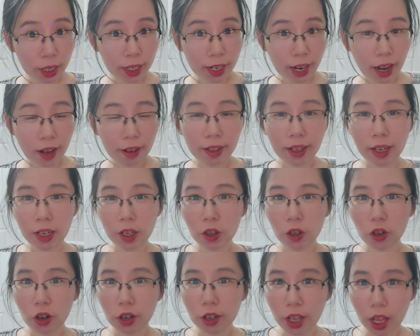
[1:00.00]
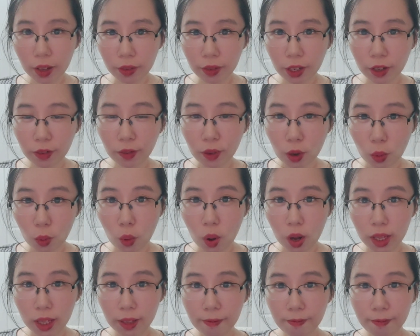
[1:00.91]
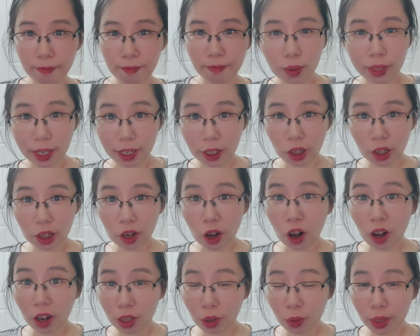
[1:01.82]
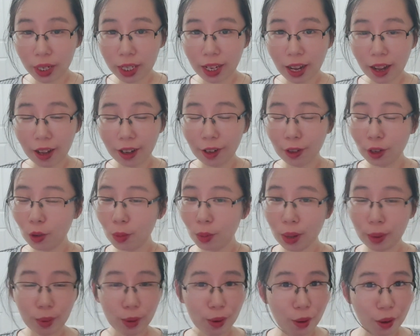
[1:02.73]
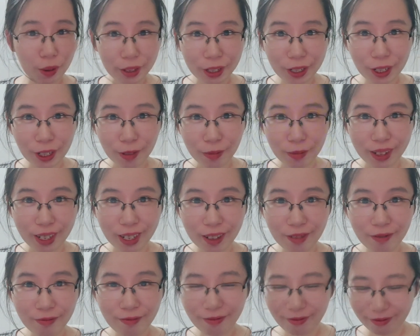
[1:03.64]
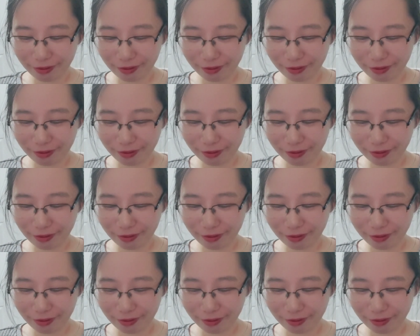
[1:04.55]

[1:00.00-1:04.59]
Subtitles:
way down and start counting from 1. When I turn it all the way down, you probably won't hear me.